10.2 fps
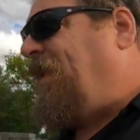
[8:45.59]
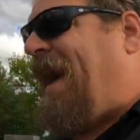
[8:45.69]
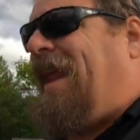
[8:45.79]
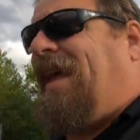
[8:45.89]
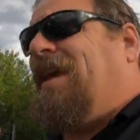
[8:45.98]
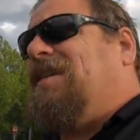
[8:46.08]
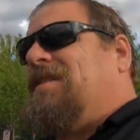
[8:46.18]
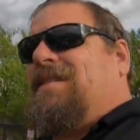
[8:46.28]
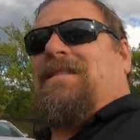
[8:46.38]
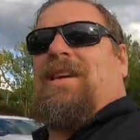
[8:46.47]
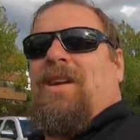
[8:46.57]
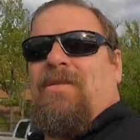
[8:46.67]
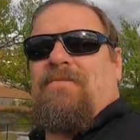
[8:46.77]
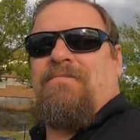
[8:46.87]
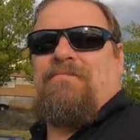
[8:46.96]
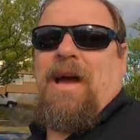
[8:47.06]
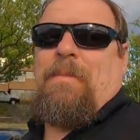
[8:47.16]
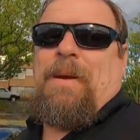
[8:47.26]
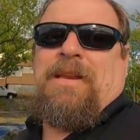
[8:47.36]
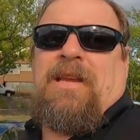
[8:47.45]
that is, you know, my
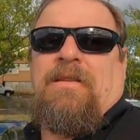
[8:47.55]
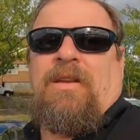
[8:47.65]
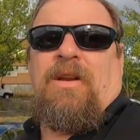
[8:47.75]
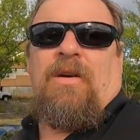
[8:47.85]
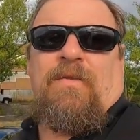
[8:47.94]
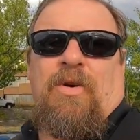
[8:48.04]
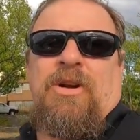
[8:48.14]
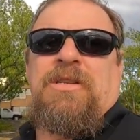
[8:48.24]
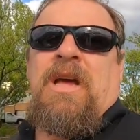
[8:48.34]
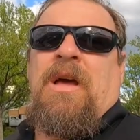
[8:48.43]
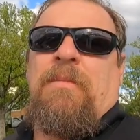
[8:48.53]
opinion, you know, of course,